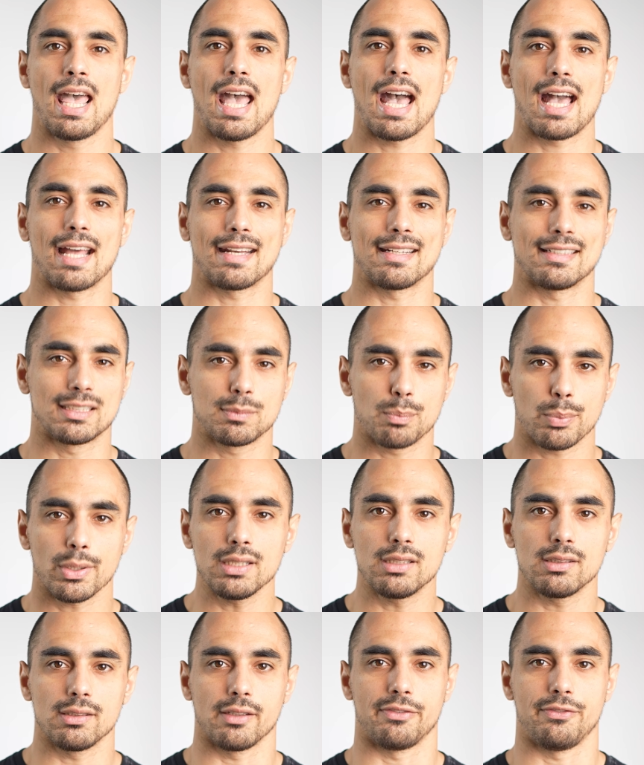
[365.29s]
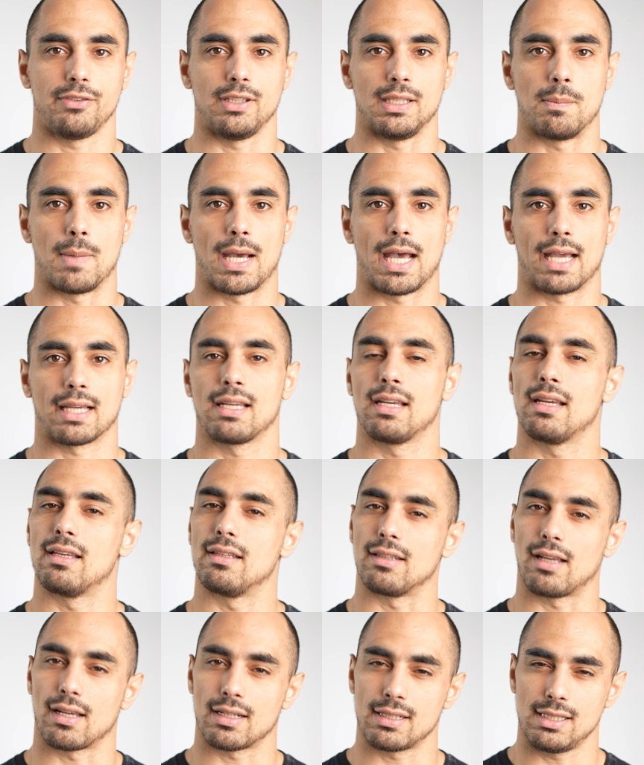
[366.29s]
Add a sprinkle of feedback,
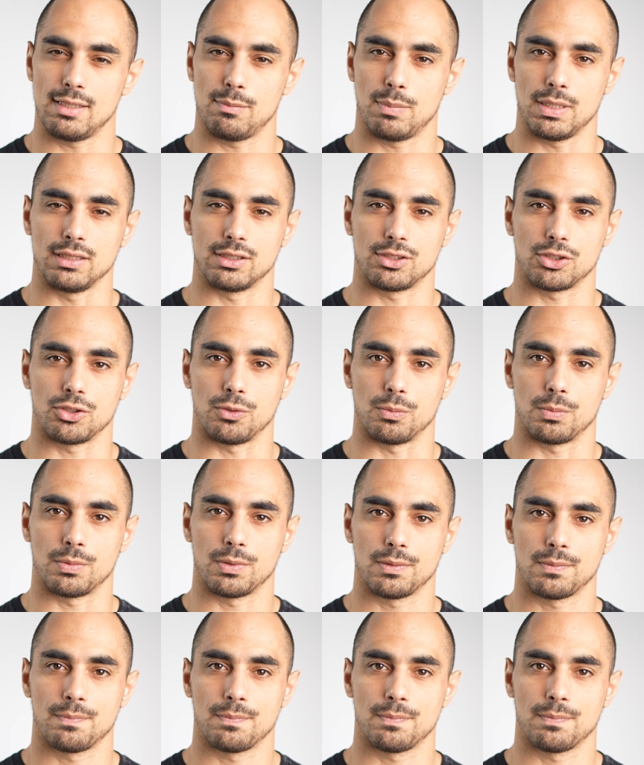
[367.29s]
not a heaping scoop.